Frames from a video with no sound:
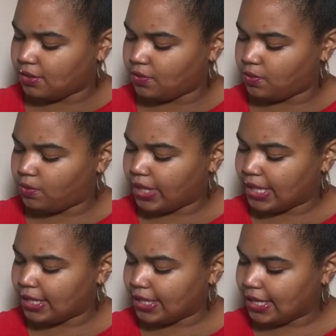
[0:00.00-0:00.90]

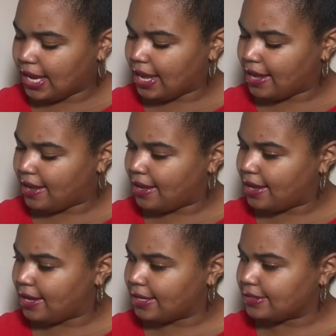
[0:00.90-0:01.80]
wiggly
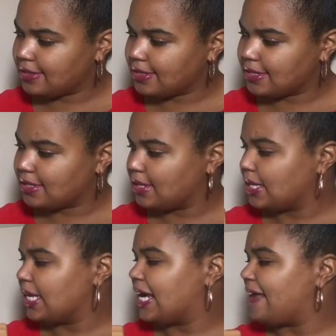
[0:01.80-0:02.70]
lines.
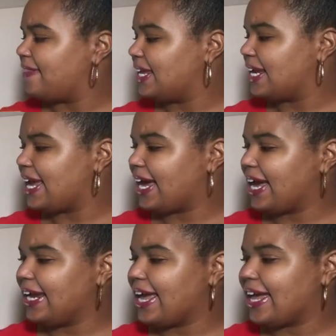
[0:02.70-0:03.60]
And then it
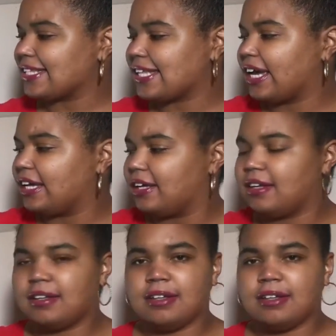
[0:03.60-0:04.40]
kind of has like a